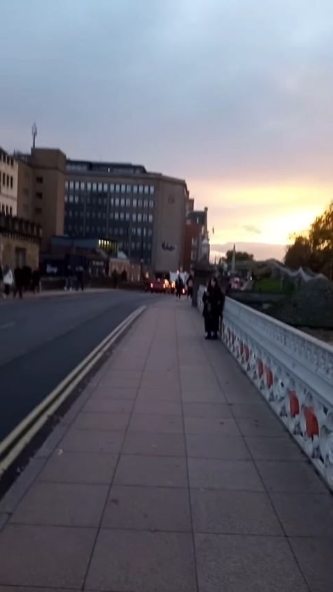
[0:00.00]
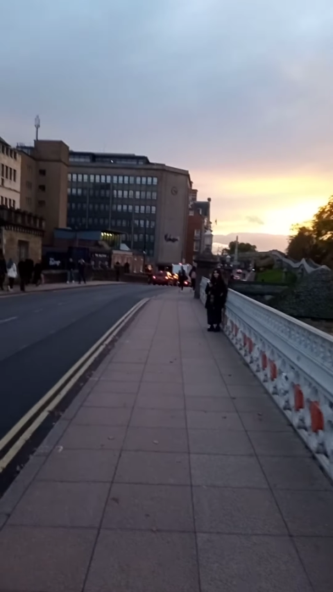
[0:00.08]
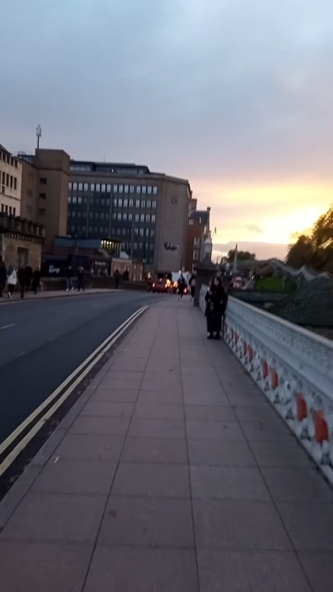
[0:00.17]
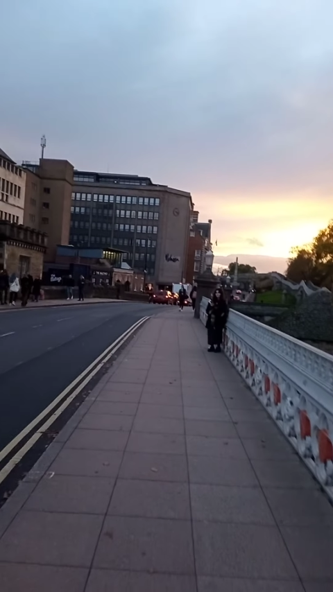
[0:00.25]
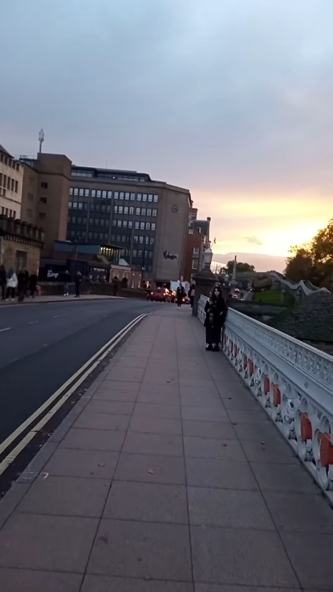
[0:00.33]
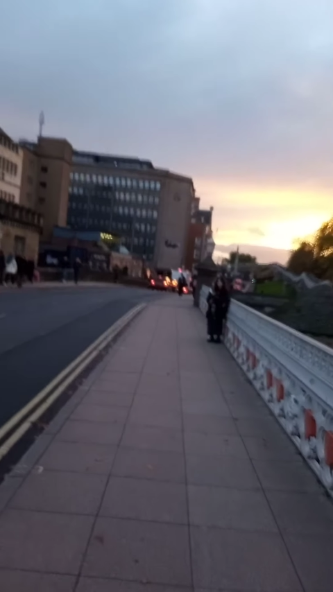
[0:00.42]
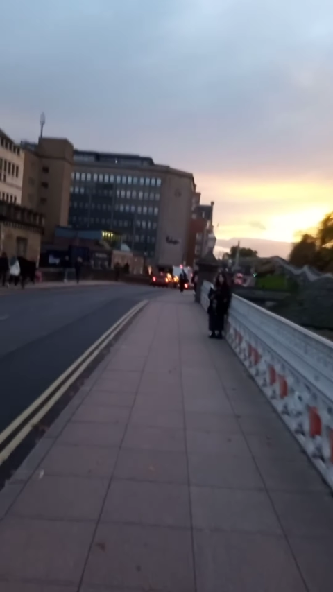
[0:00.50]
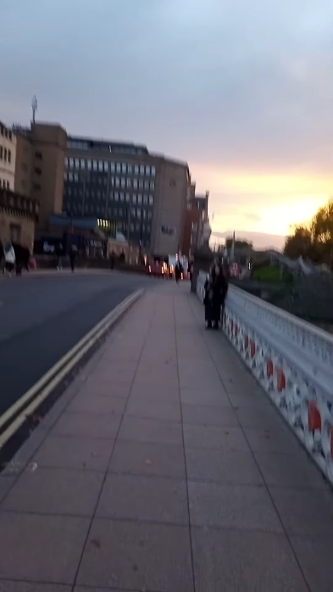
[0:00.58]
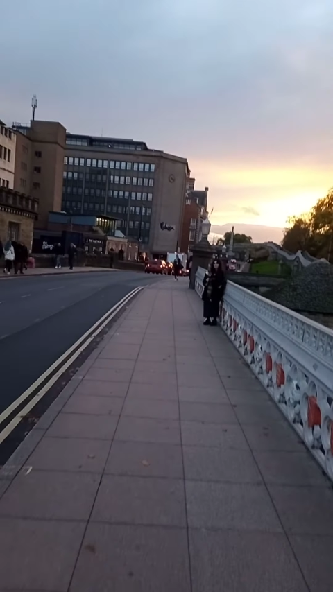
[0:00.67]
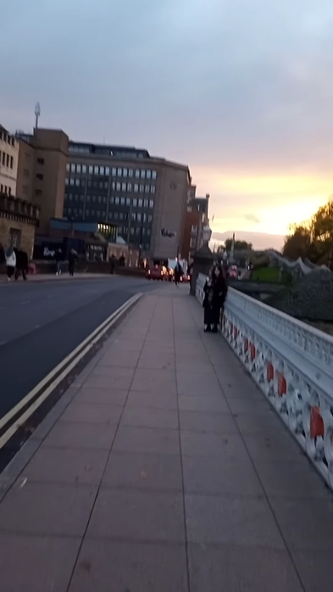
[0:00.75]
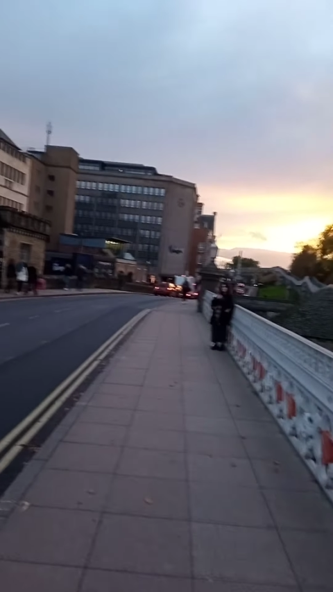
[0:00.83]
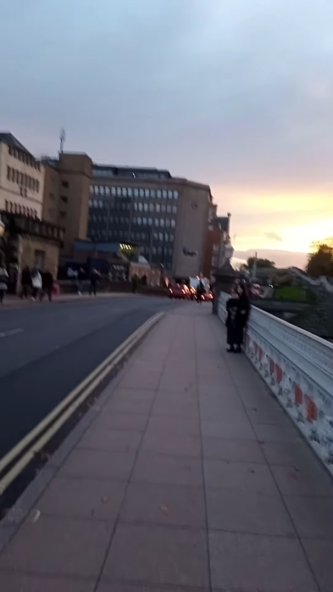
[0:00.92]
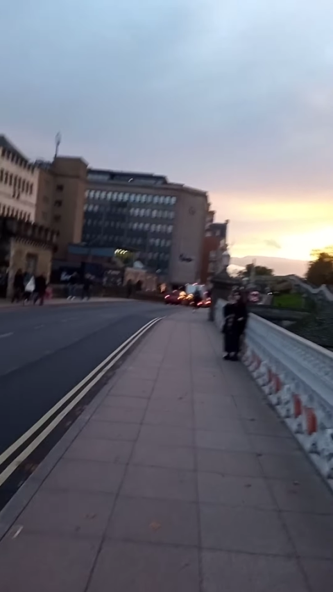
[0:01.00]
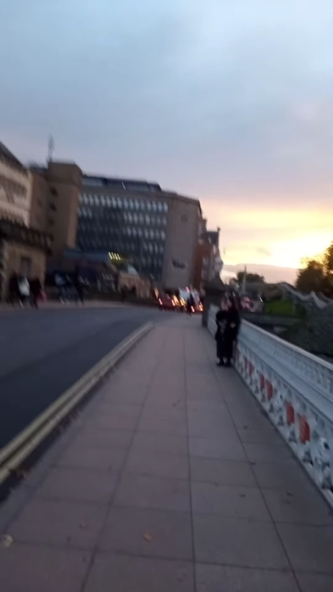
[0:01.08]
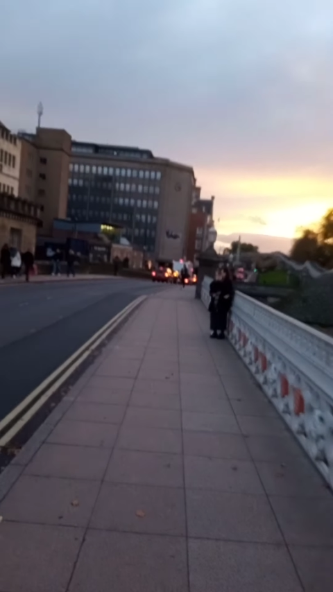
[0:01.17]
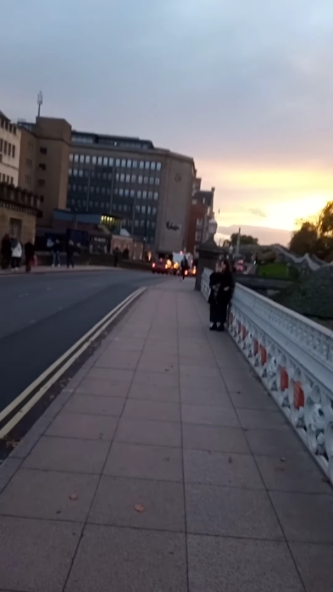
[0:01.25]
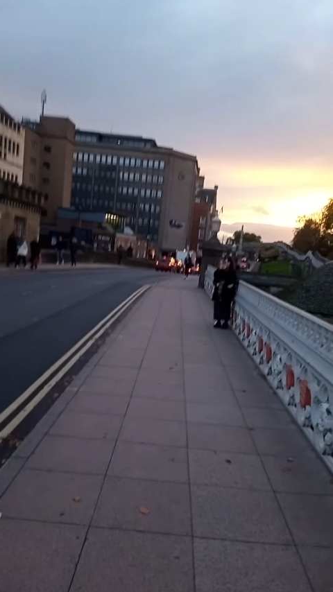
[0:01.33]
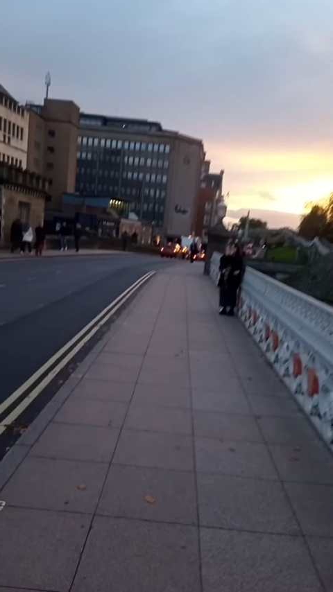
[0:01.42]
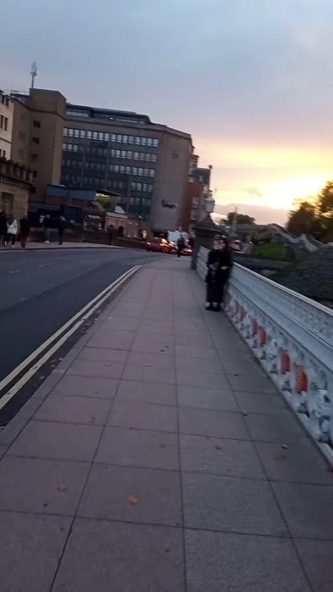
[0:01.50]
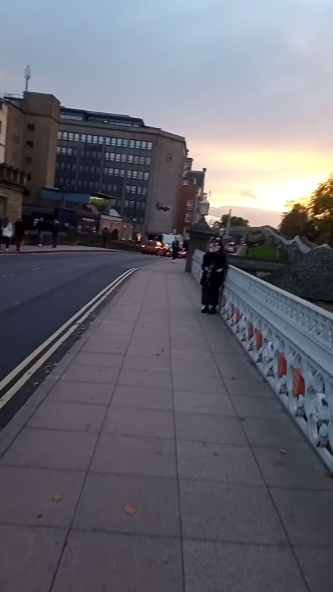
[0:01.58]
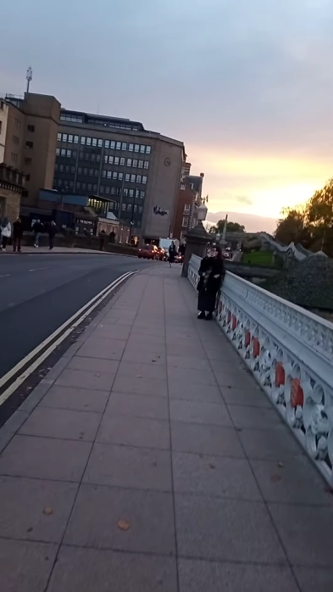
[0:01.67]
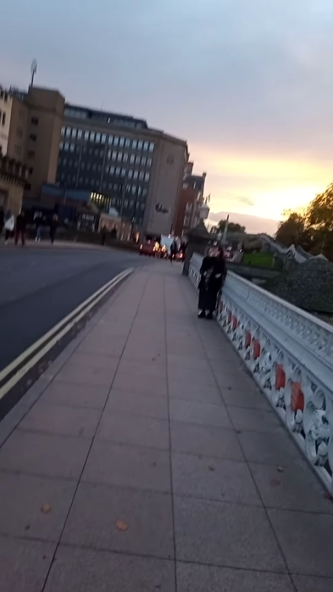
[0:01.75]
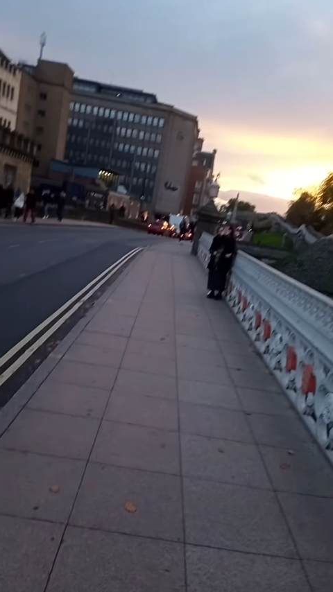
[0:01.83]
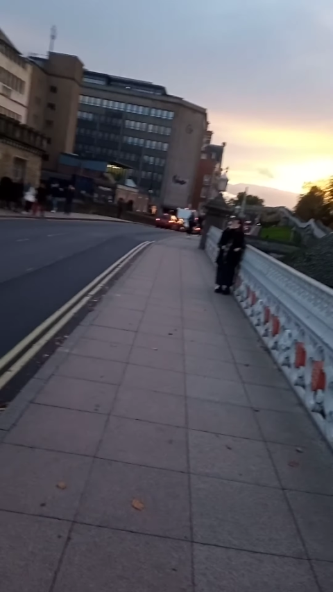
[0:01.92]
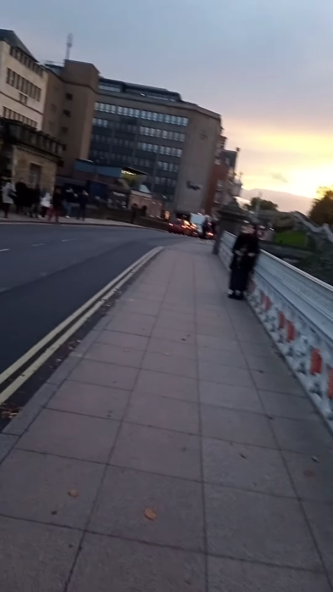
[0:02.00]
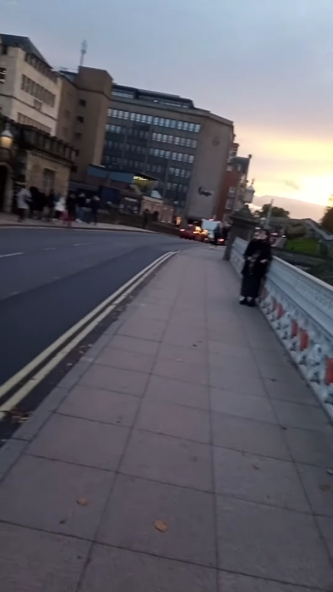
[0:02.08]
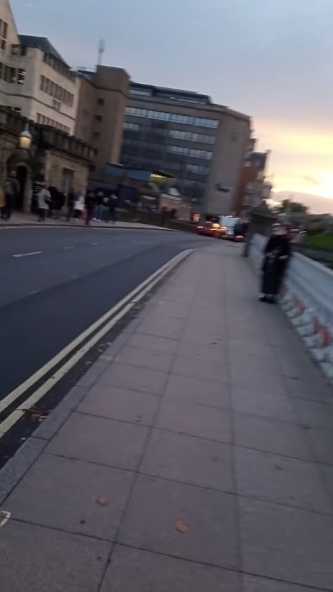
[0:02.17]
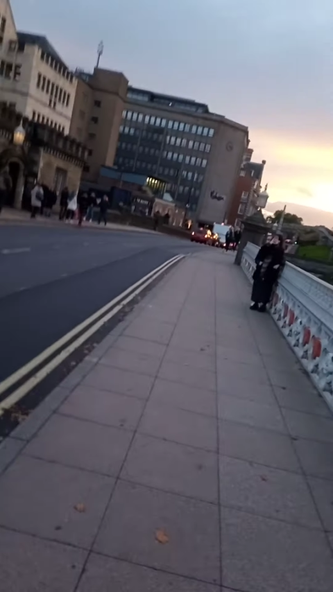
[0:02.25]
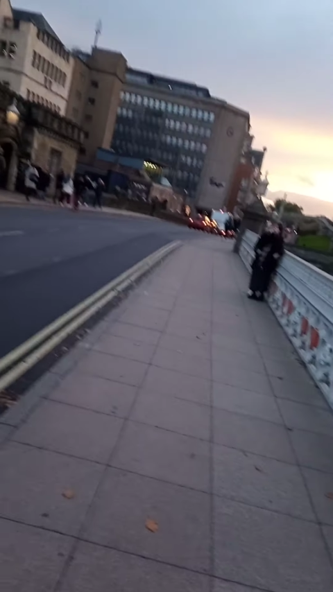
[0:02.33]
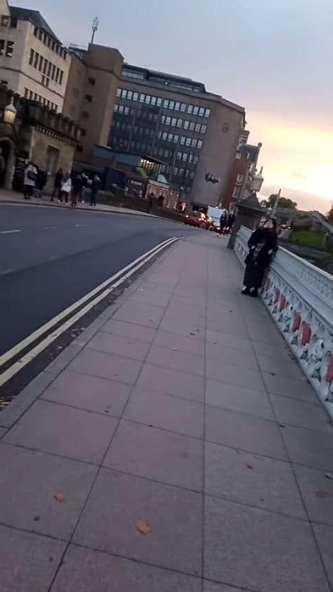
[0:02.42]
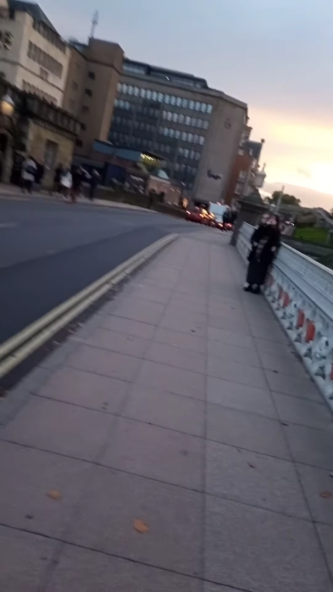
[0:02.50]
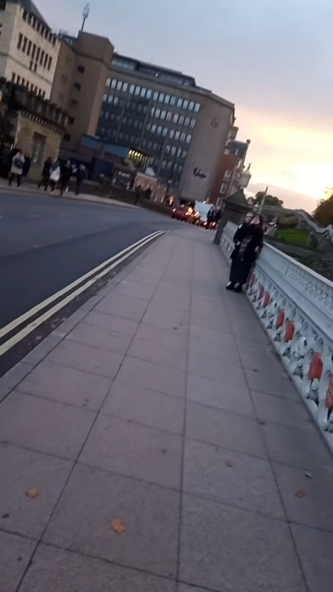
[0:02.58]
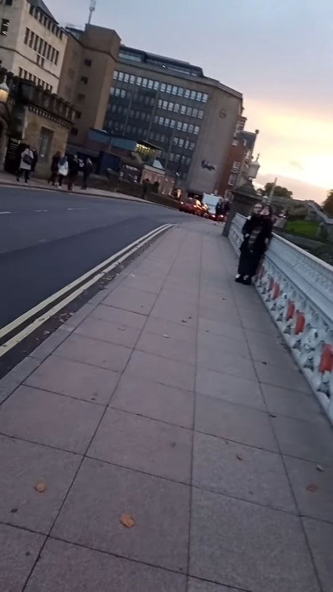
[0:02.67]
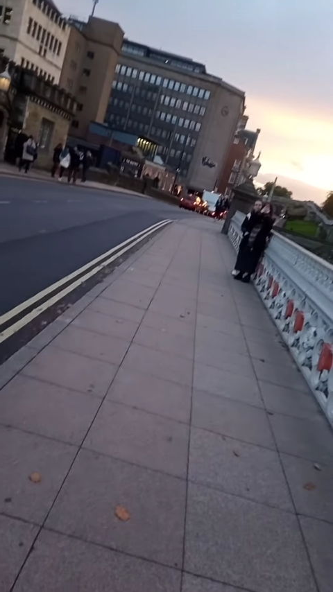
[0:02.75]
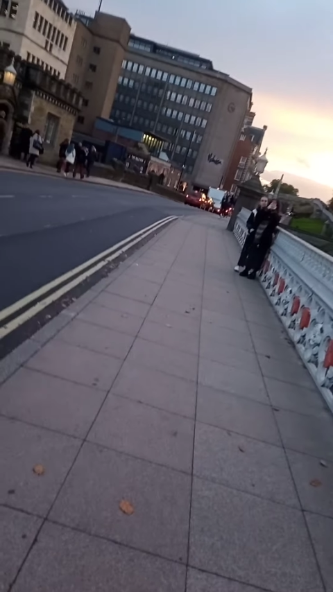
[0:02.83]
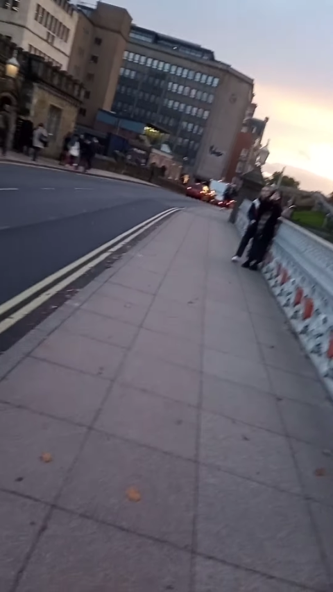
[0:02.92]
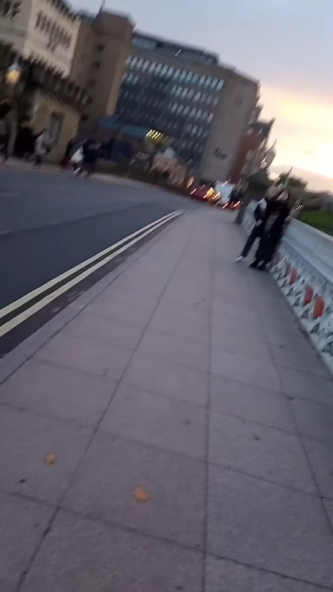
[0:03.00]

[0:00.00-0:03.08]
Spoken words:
No face is visible, so there are no lips to read.